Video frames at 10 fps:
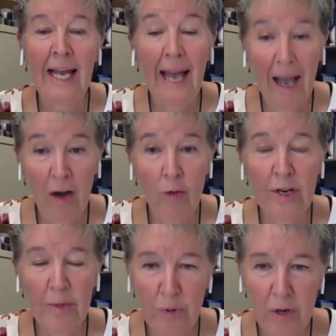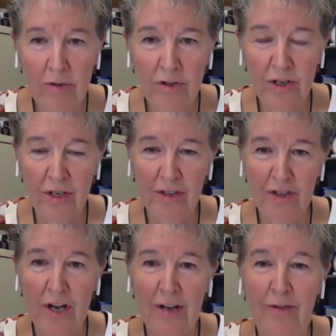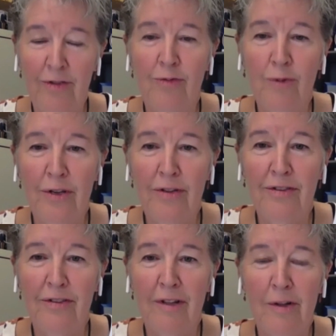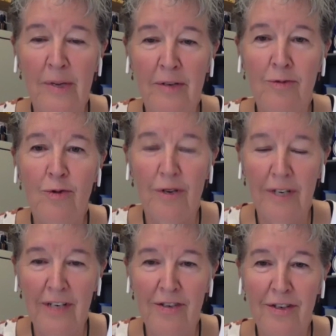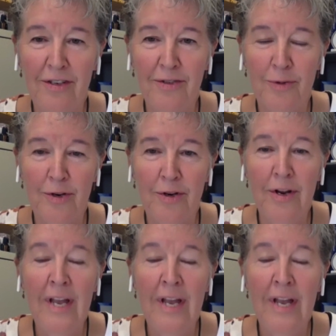how we approach a child with developmental coordination disorder.